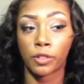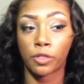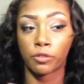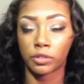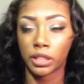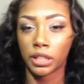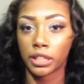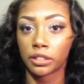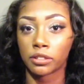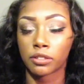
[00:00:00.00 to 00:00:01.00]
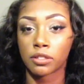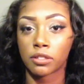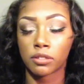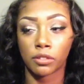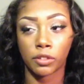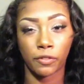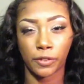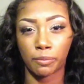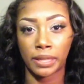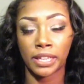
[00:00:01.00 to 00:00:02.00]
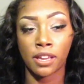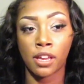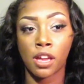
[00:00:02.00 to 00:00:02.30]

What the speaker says: 3 years. You feel me?